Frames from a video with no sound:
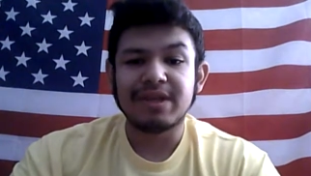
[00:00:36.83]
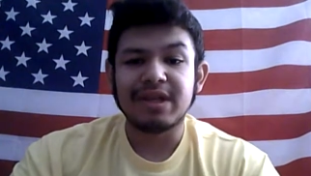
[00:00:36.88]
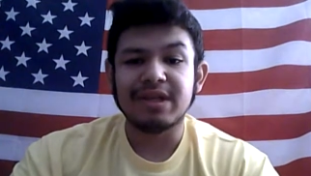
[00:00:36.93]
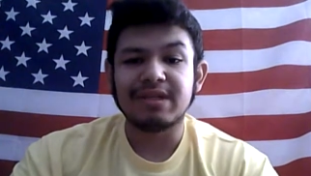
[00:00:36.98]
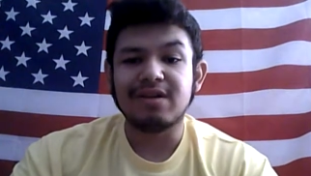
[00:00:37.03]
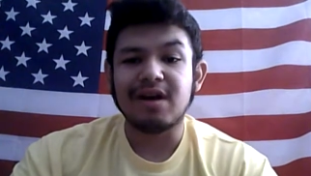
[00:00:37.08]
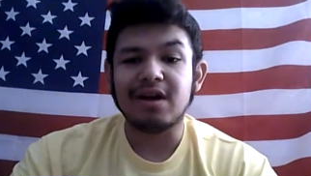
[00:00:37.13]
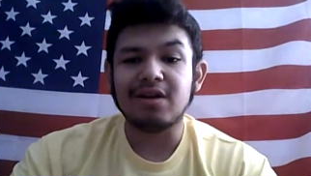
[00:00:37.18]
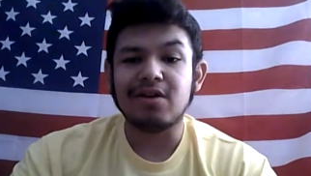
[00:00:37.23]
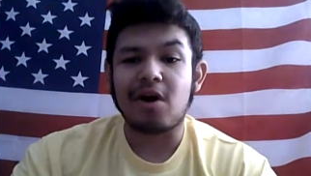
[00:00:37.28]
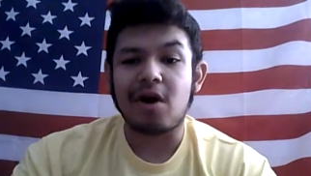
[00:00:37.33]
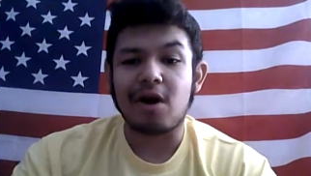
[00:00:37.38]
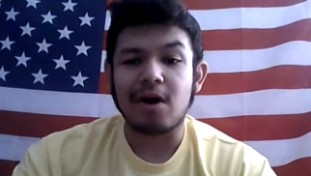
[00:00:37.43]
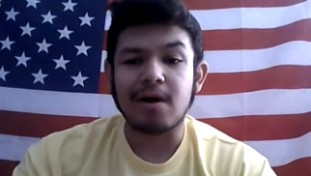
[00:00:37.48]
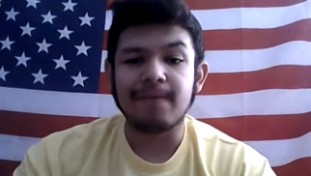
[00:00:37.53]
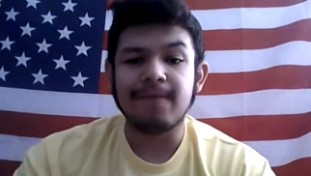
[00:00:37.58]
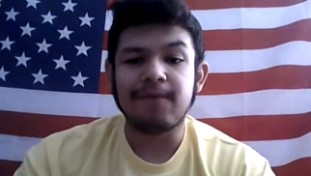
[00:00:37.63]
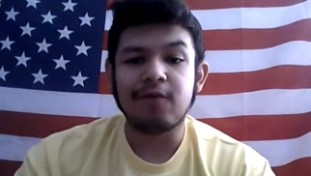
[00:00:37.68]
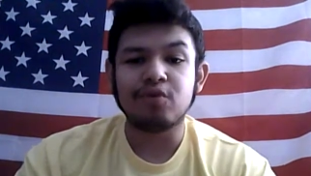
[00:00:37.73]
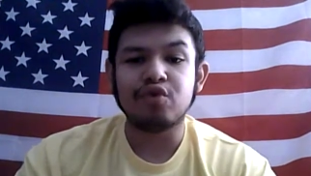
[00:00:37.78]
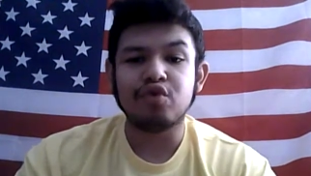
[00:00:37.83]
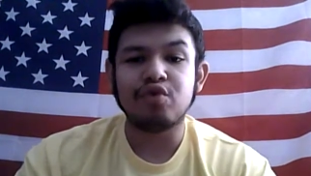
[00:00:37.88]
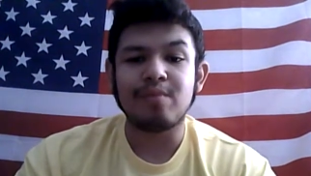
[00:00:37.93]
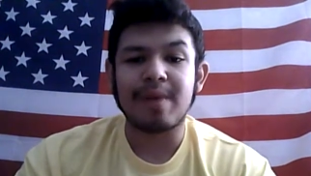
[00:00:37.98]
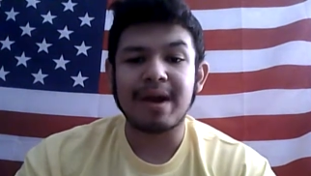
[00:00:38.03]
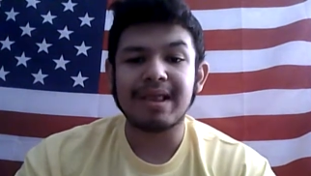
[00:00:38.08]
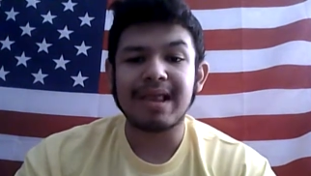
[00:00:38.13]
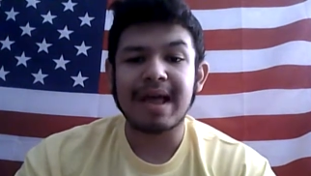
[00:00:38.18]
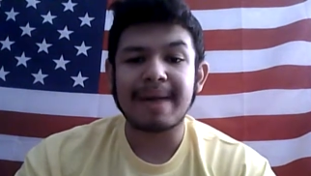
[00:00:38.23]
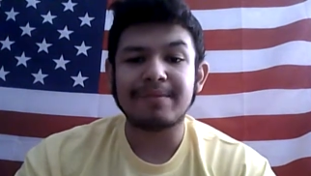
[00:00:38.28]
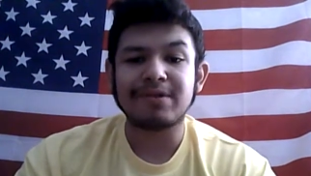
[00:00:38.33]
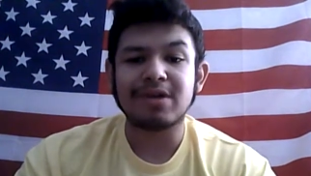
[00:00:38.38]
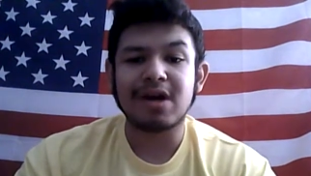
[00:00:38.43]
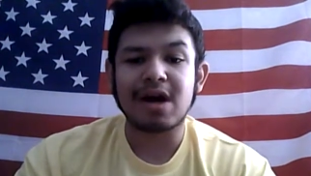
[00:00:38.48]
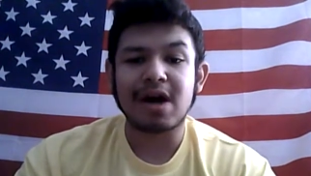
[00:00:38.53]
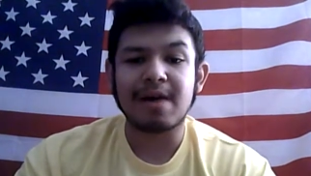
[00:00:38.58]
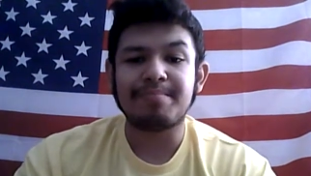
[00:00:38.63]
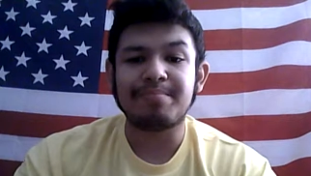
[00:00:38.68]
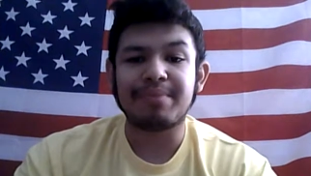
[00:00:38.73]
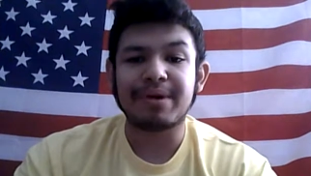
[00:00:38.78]
is not harmful to my
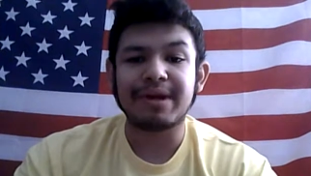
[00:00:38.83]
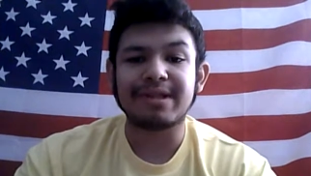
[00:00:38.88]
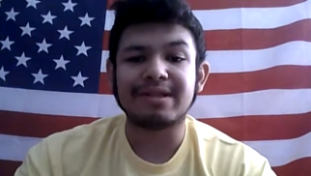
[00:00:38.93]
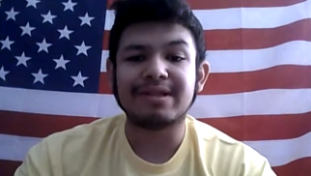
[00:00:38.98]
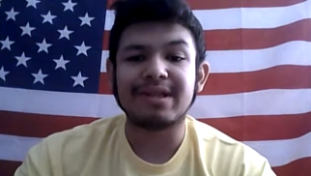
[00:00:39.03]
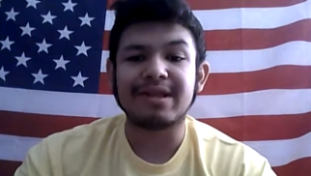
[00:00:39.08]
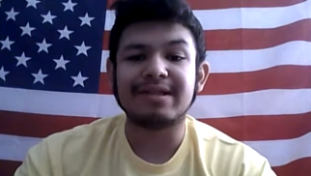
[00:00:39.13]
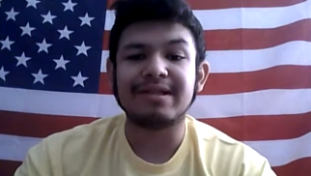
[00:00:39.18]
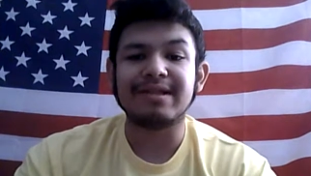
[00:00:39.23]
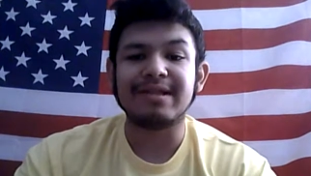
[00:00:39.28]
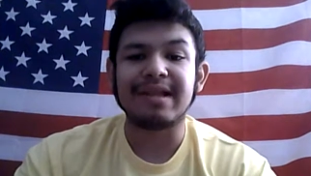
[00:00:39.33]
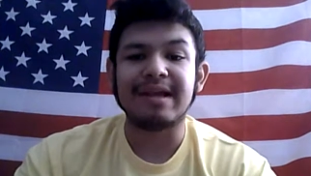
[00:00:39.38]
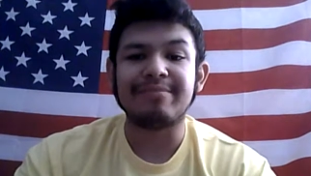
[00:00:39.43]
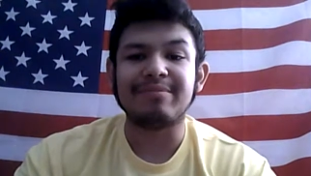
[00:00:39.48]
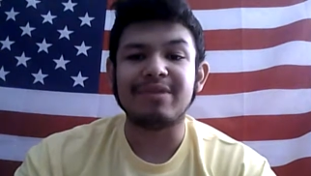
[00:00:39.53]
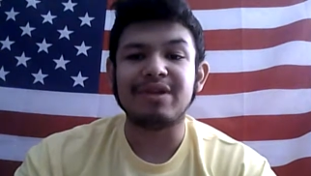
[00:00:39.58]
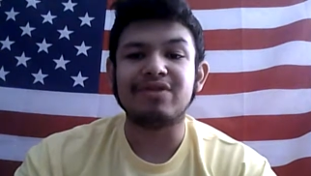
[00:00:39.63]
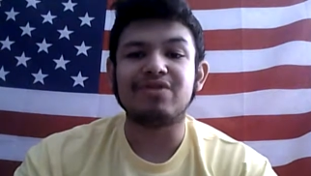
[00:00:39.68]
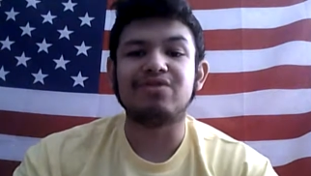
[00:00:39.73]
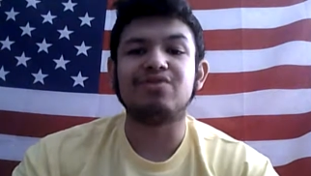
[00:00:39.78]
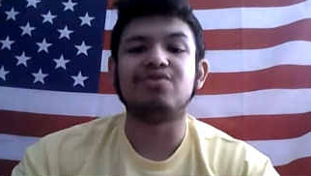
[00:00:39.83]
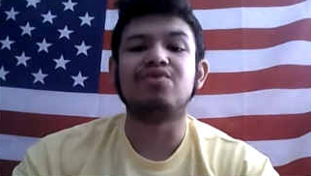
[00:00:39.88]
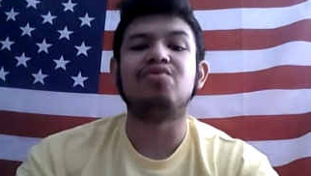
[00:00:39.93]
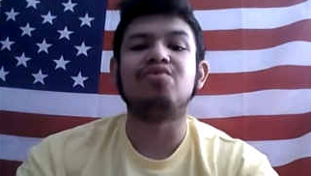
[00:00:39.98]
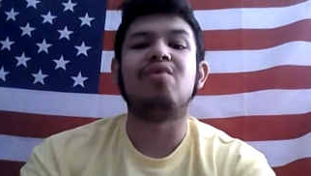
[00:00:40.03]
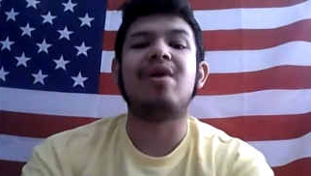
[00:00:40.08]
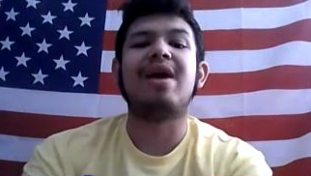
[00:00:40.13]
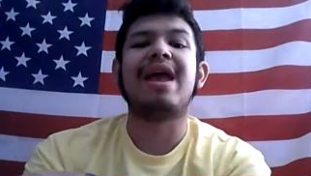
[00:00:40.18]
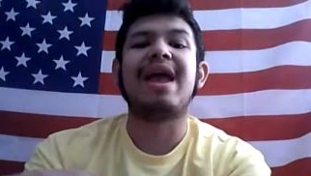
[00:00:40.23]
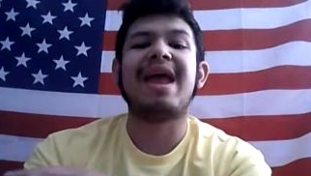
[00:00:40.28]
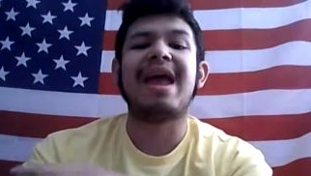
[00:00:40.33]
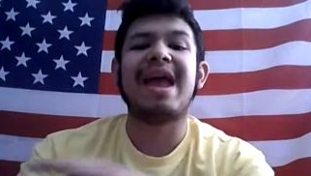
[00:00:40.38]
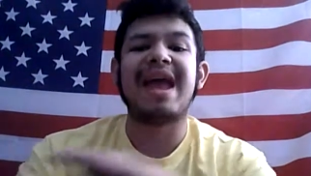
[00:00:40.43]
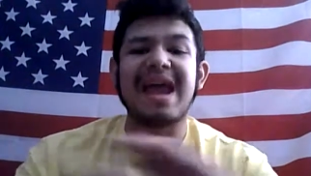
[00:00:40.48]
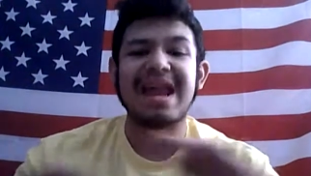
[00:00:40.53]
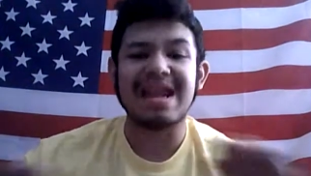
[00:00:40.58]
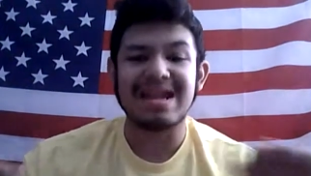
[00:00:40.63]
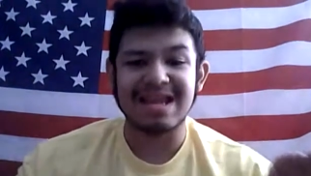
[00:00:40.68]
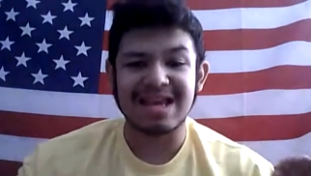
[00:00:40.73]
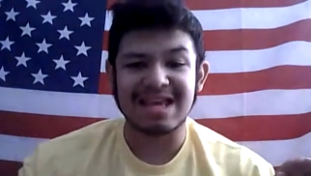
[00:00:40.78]
laptop, but it doesn't let me do
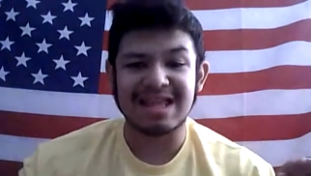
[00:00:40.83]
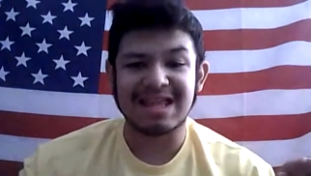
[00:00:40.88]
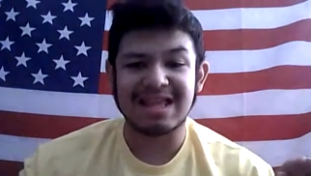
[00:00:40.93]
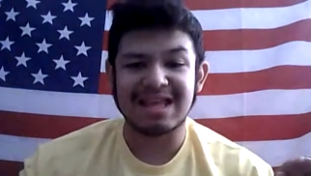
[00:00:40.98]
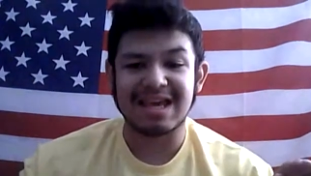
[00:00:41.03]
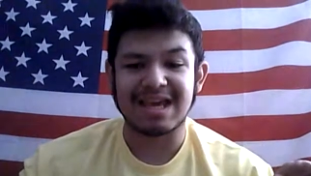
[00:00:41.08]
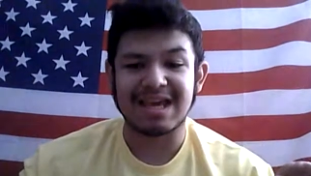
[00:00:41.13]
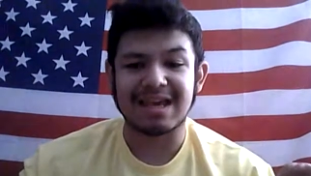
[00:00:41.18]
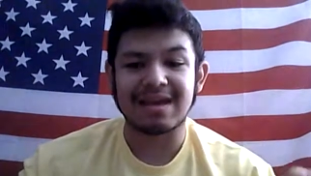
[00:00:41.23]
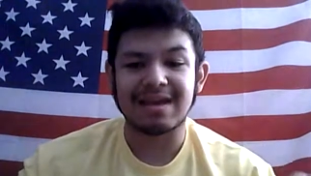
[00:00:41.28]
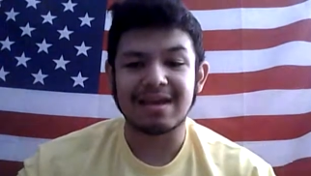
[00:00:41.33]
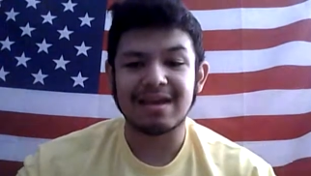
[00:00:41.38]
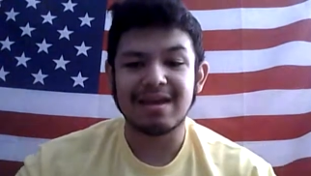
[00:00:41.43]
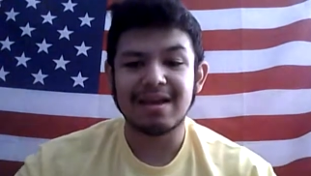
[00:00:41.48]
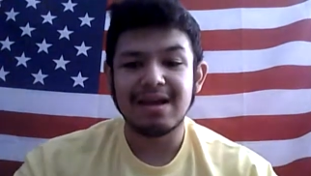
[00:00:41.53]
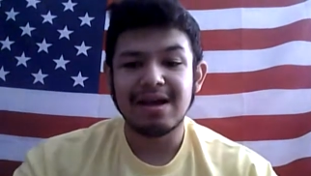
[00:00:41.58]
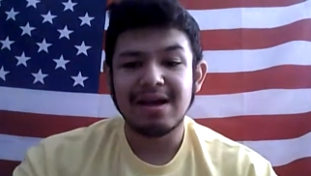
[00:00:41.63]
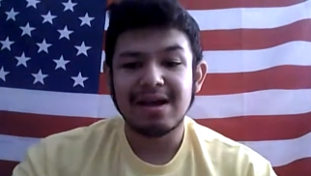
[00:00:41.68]
anything.